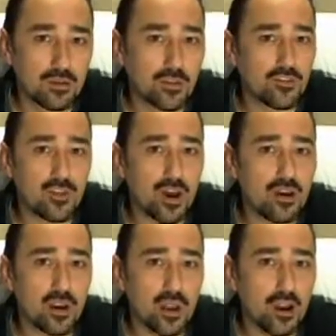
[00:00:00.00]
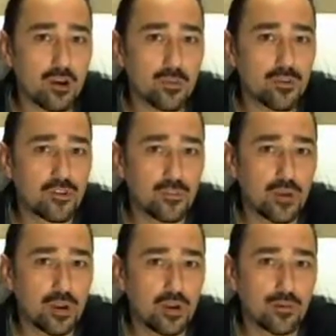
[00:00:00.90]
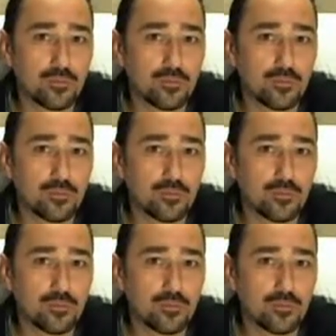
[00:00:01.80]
is not an Arab Spring.